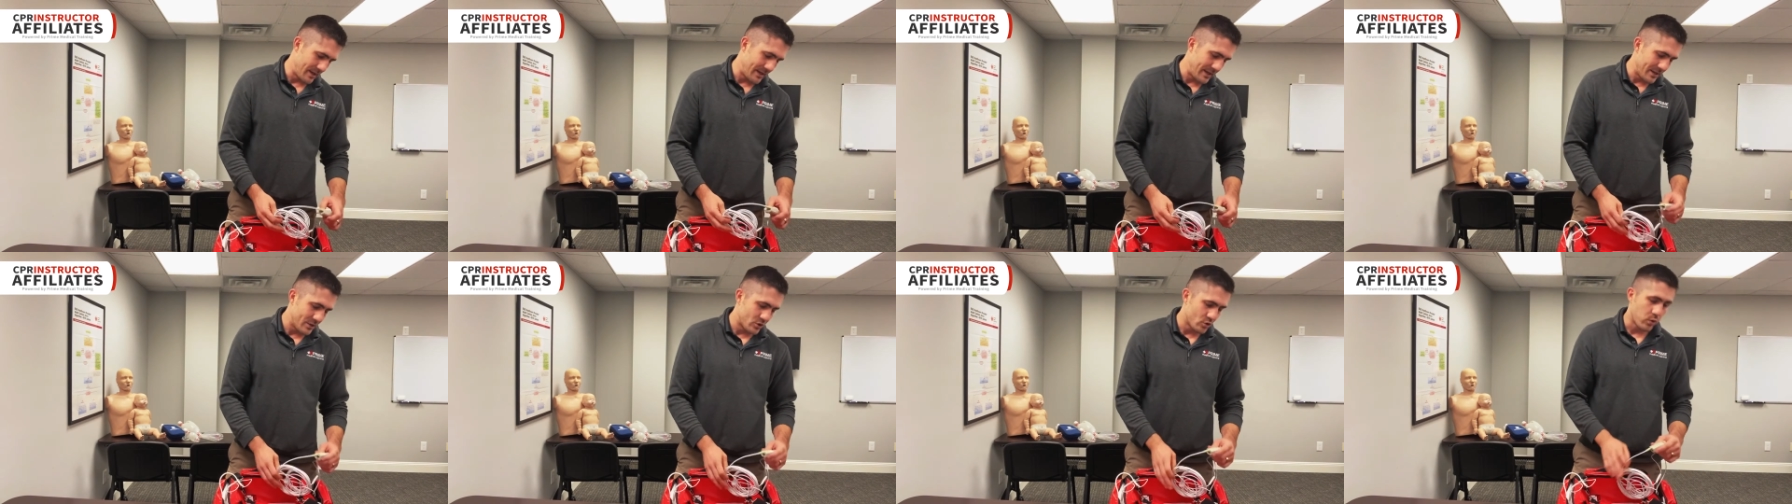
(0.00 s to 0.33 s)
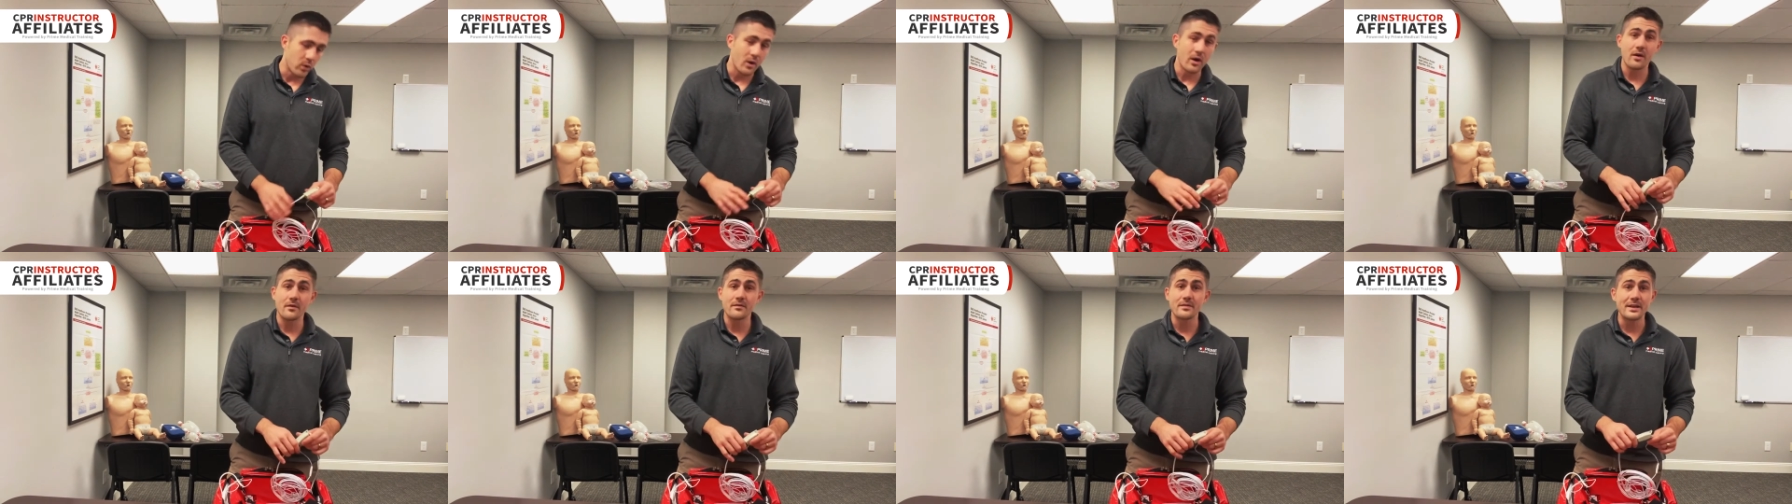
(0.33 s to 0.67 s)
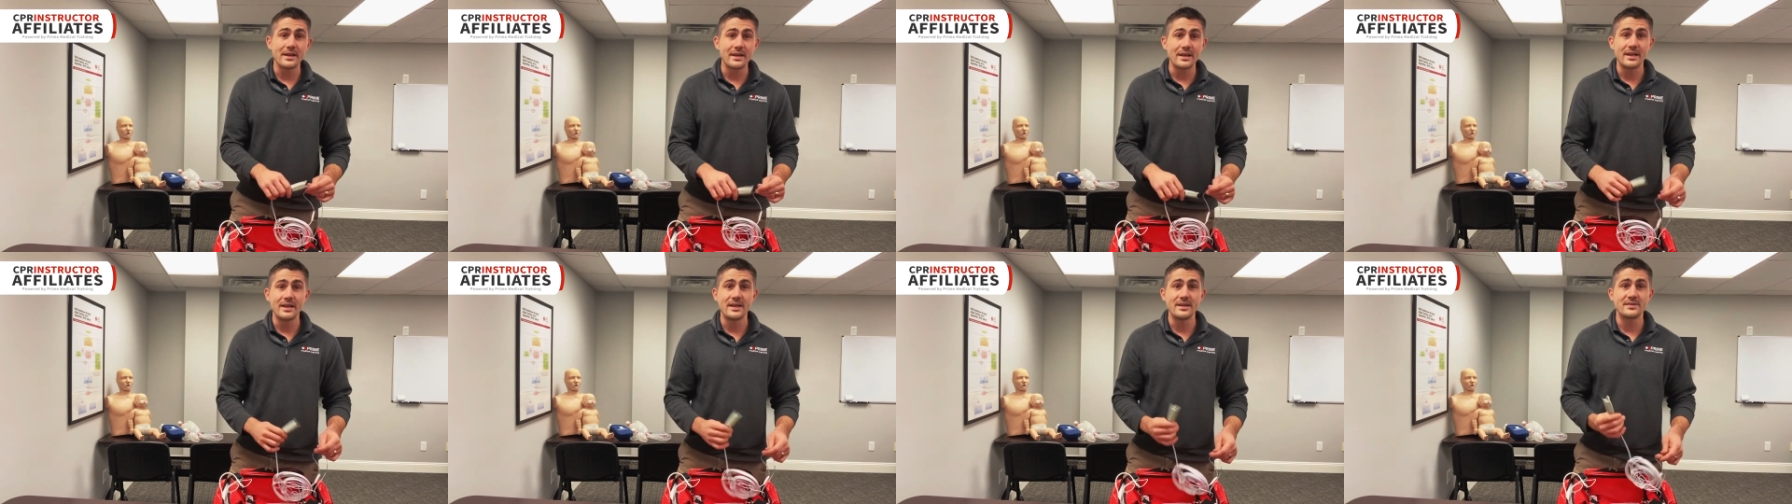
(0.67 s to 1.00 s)
12
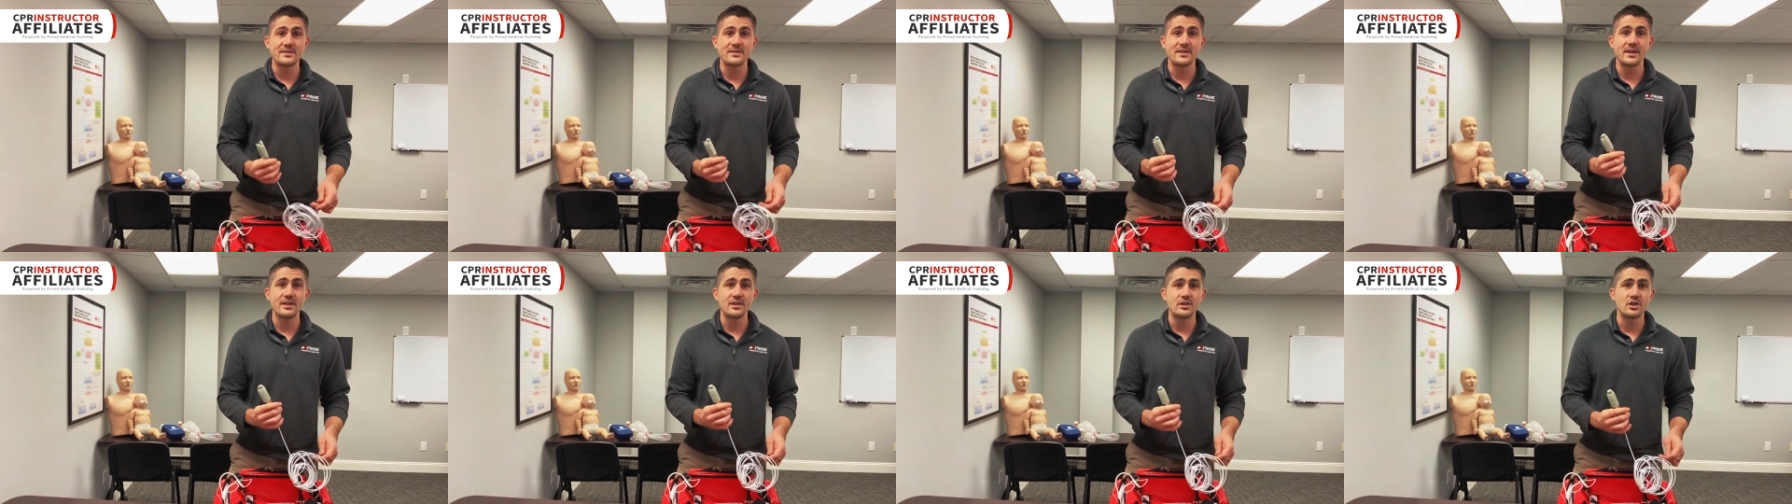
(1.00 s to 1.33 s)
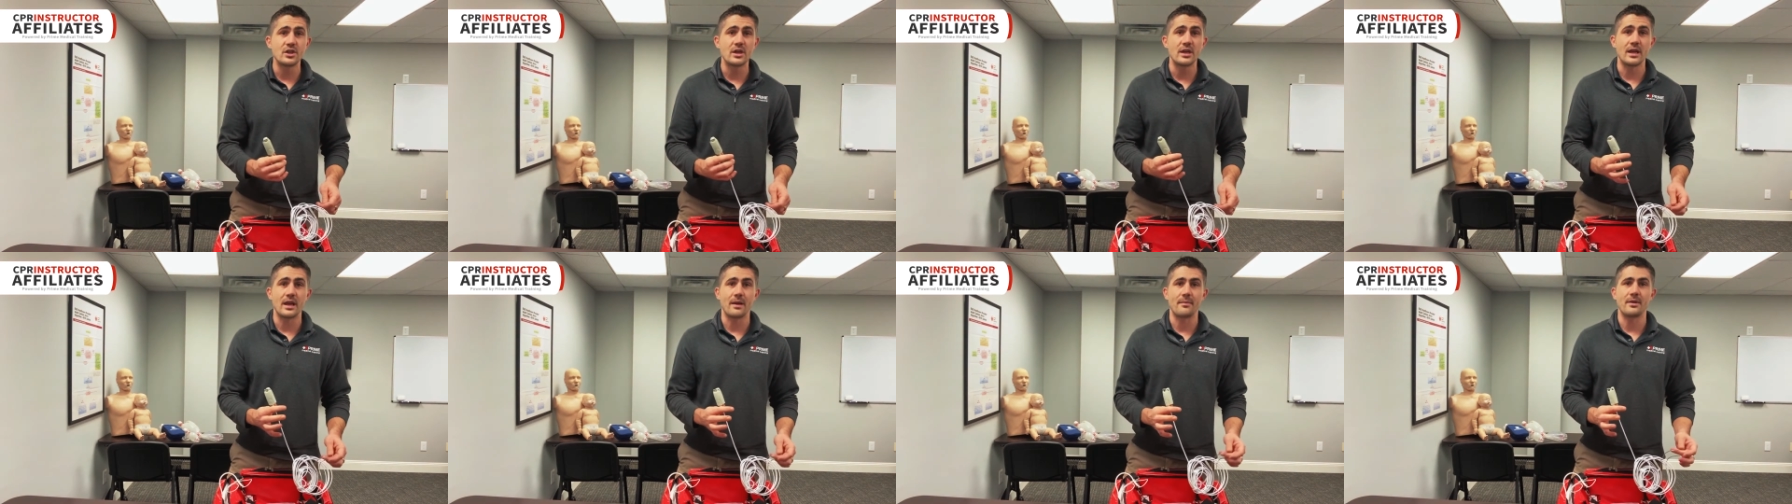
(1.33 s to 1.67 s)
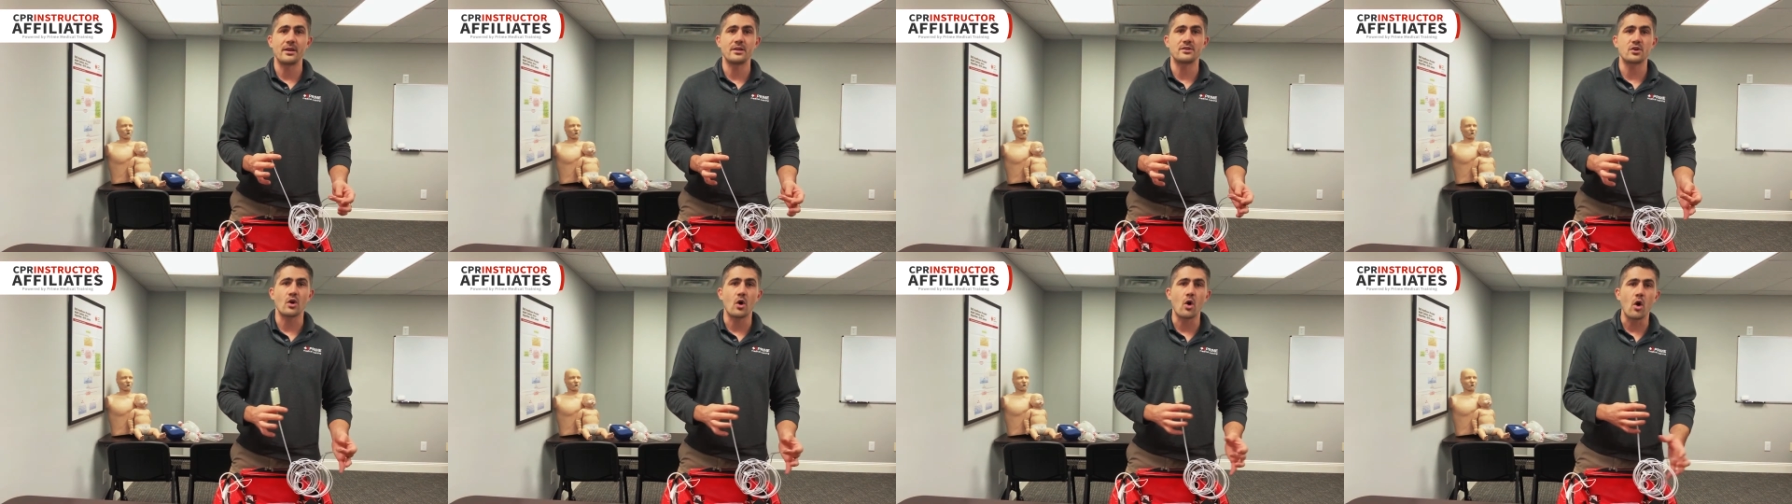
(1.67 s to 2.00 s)
lead ECG. I mean,
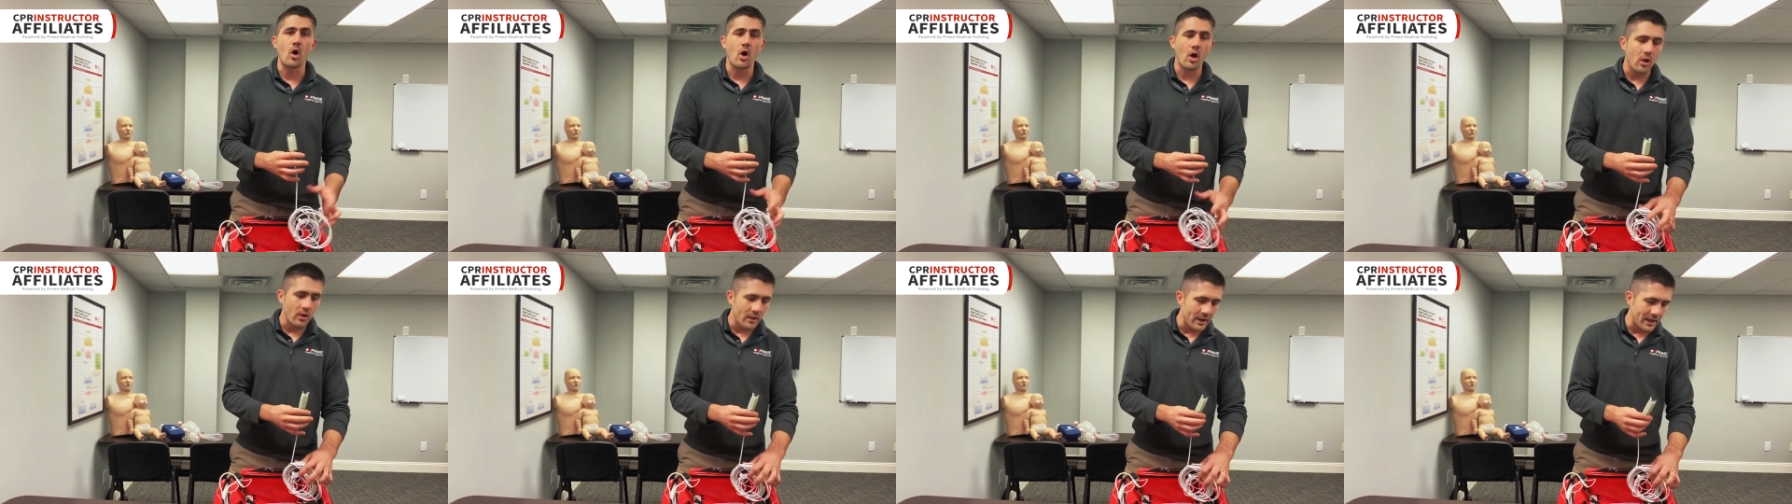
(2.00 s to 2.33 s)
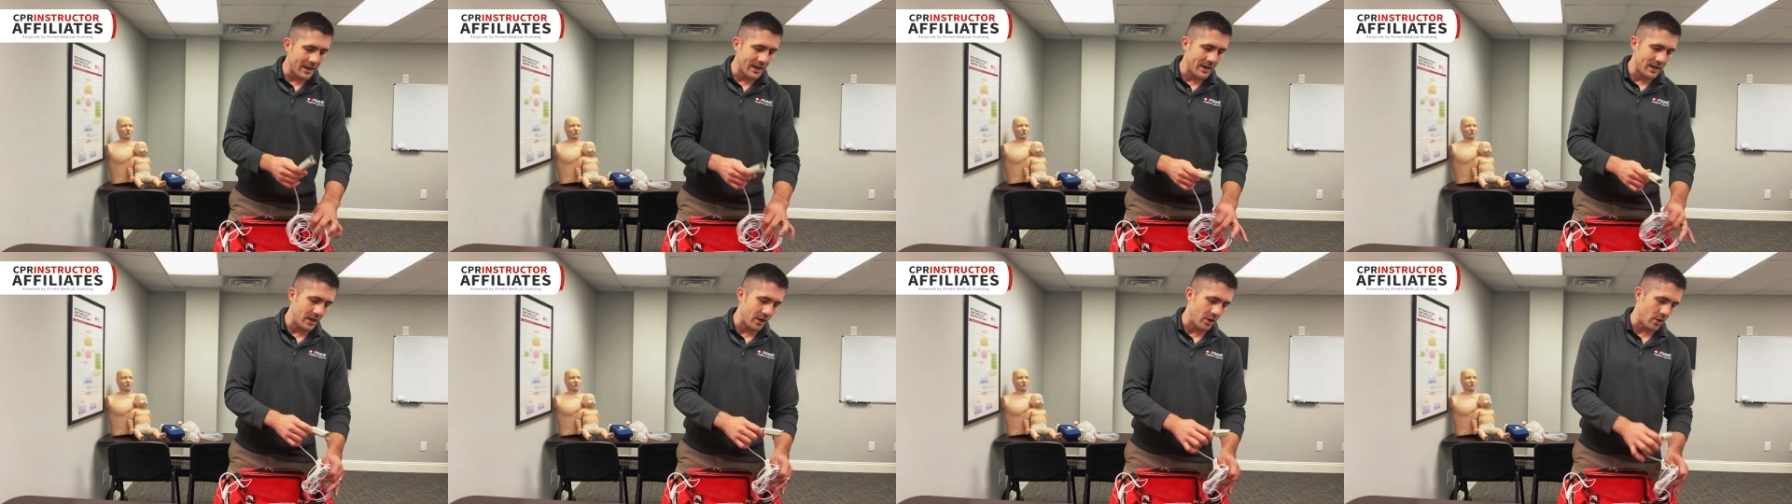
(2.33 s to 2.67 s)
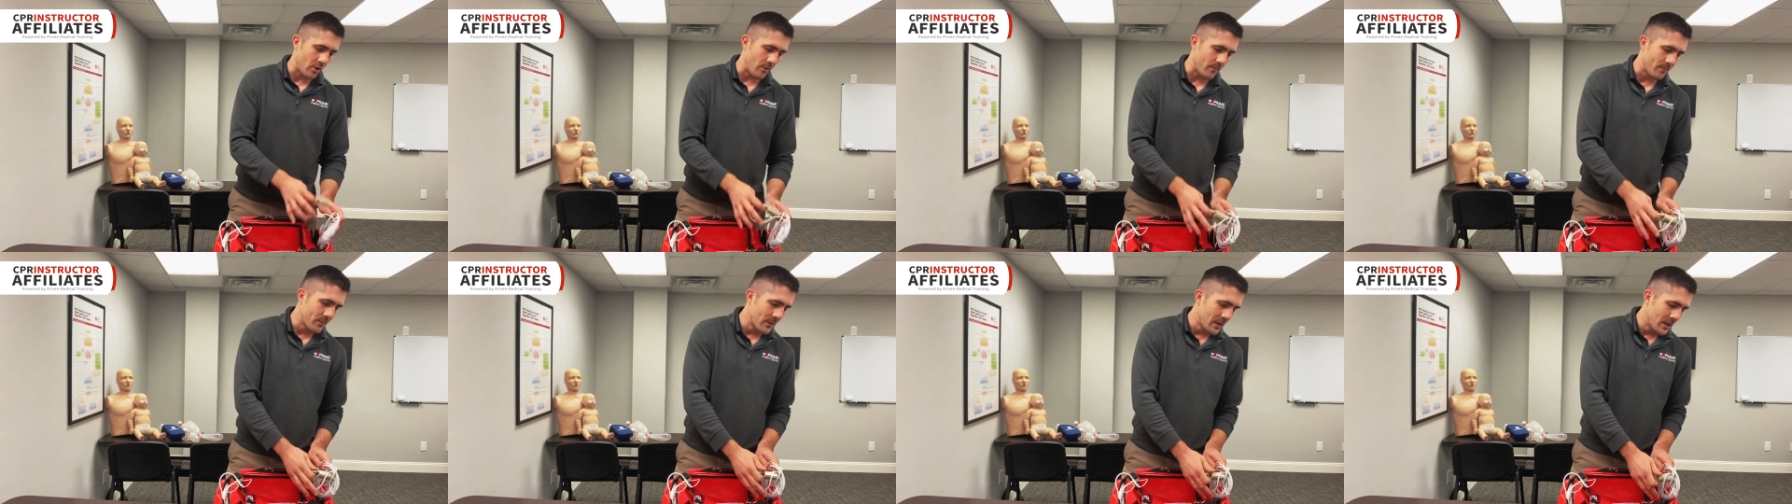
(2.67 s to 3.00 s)
it's all in
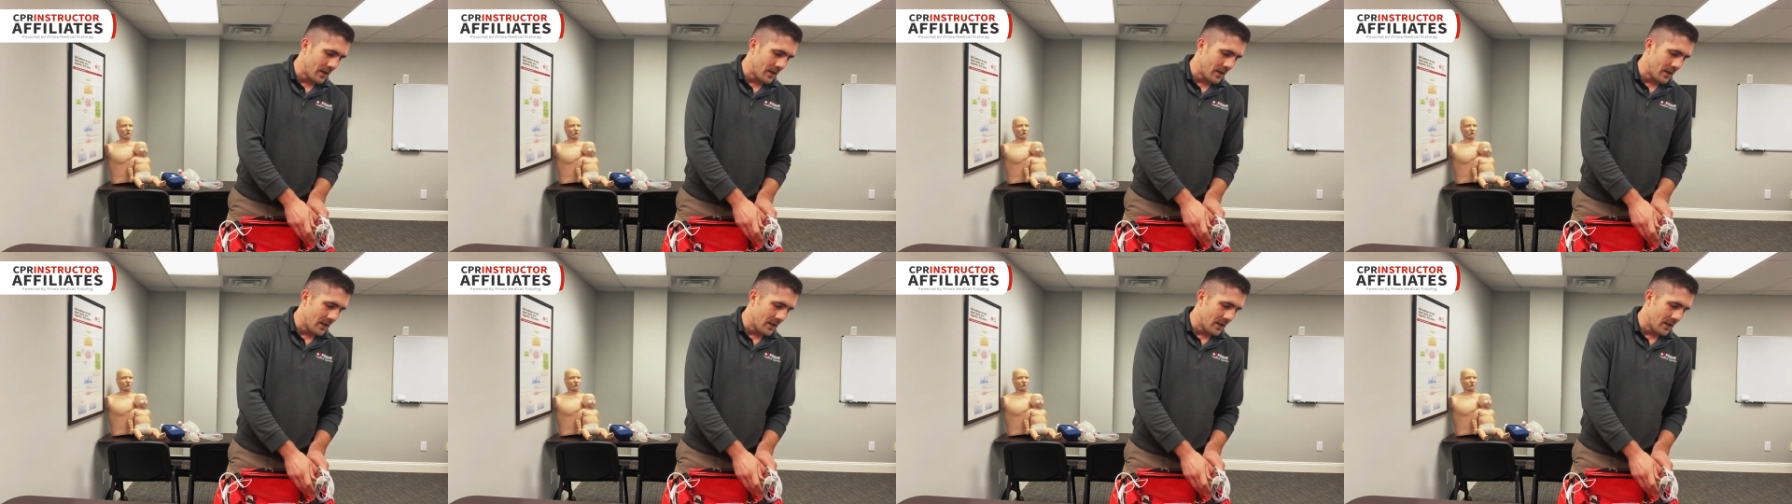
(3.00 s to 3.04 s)
here.